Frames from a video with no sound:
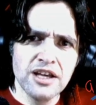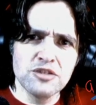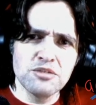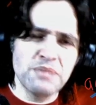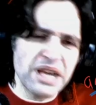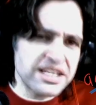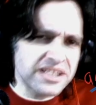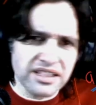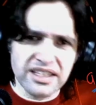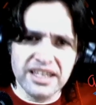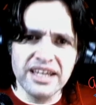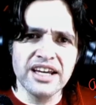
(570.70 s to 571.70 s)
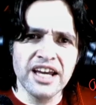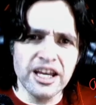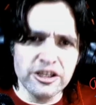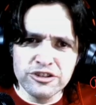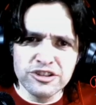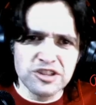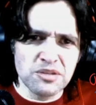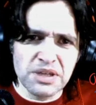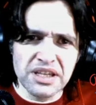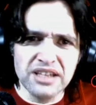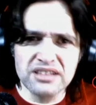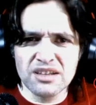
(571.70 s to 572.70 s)
Basically, it used to
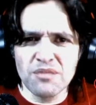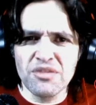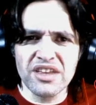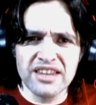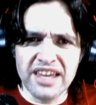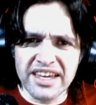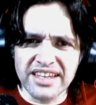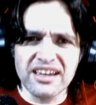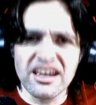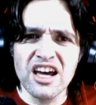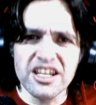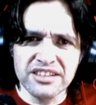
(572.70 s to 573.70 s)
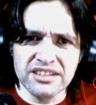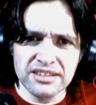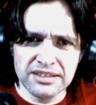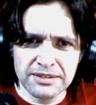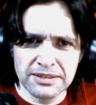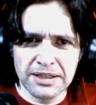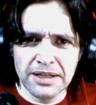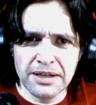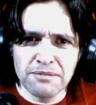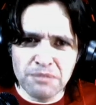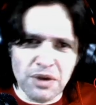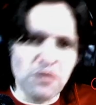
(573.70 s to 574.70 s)
be something like in.
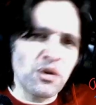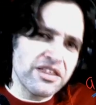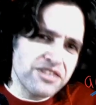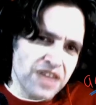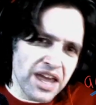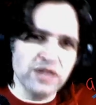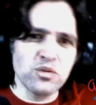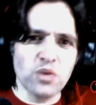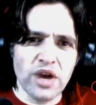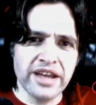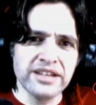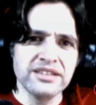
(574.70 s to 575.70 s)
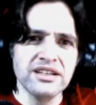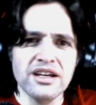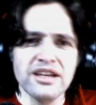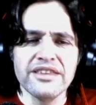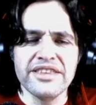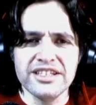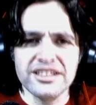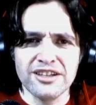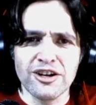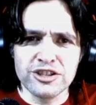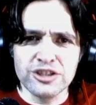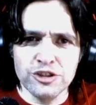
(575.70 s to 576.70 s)
But when they
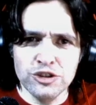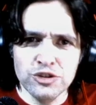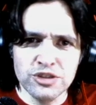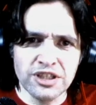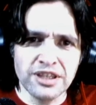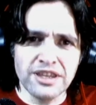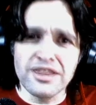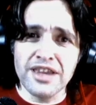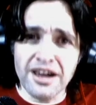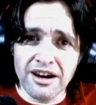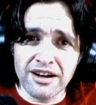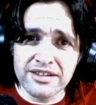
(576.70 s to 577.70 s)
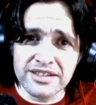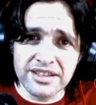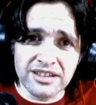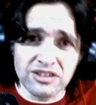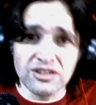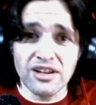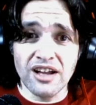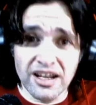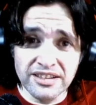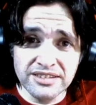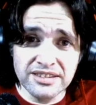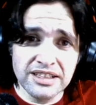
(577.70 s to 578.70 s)
started using the article
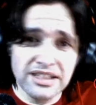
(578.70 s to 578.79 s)
in,